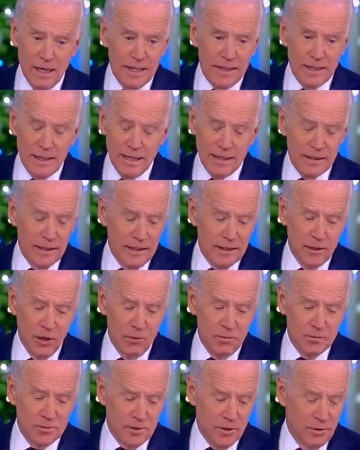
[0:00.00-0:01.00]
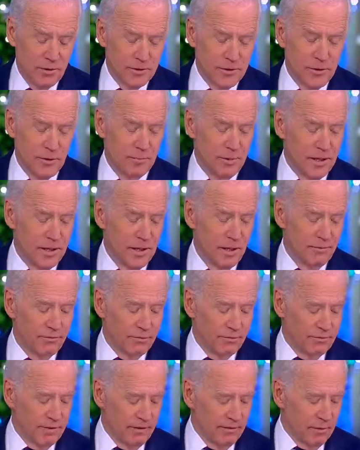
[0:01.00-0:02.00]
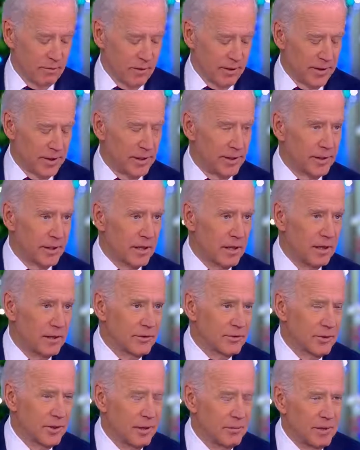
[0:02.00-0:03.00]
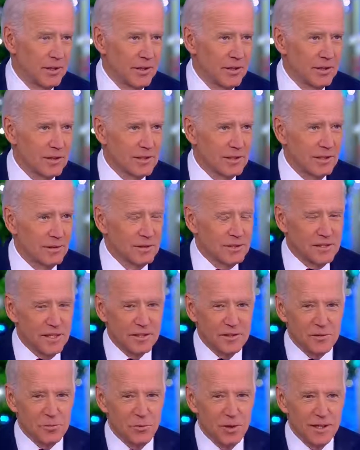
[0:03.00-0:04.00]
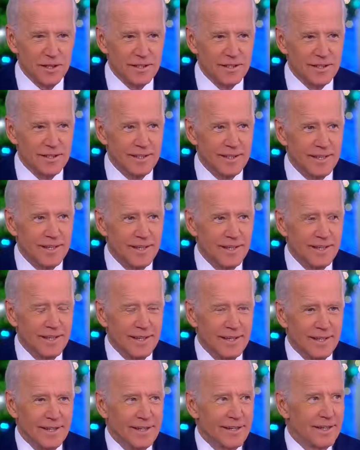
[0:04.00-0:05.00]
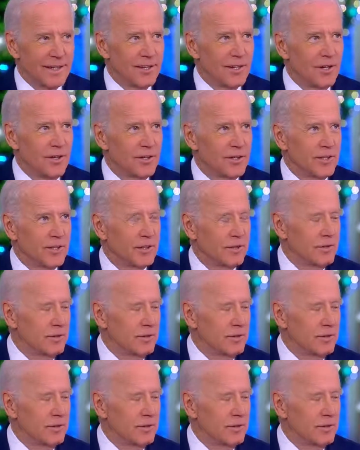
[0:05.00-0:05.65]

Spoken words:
I hope so. It should be comforting for everybody in the country. I mean, look, you know, since when did, you know, you